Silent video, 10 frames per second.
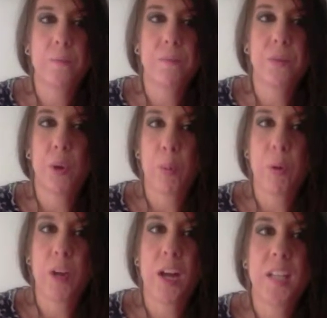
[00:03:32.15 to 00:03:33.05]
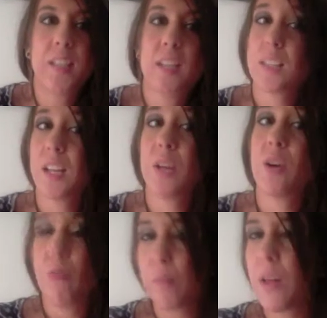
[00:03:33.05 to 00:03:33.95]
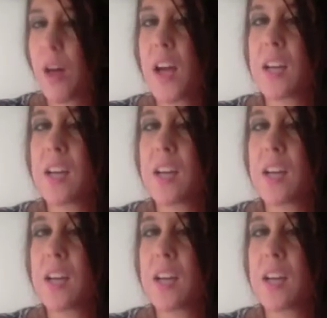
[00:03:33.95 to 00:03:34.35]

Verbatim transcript: No reply. Next day, no reply.